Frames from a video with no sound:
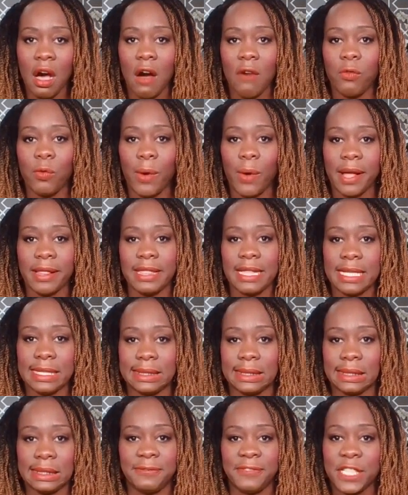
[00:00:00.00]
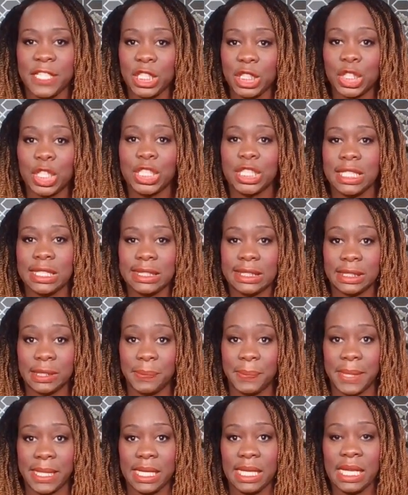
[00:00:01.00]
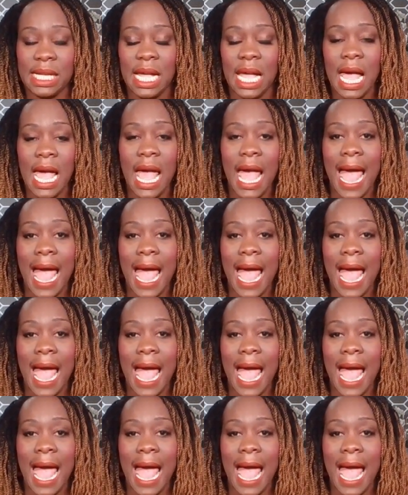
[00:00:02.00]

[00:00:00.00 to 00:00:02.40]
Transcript: of what this feature needs to be